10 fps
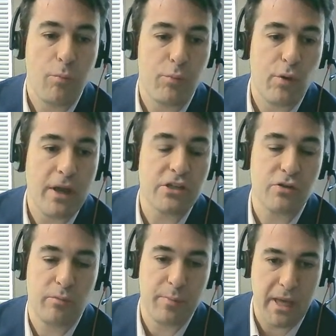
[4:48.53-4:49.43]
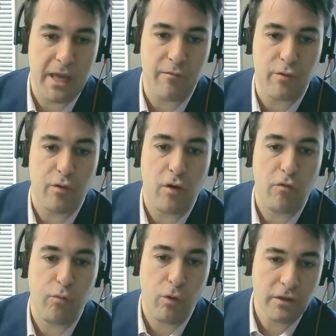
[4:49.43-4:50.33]
operational behavior
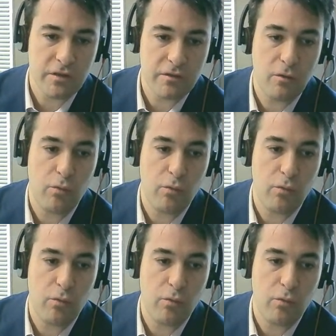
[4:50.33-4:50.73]
of what?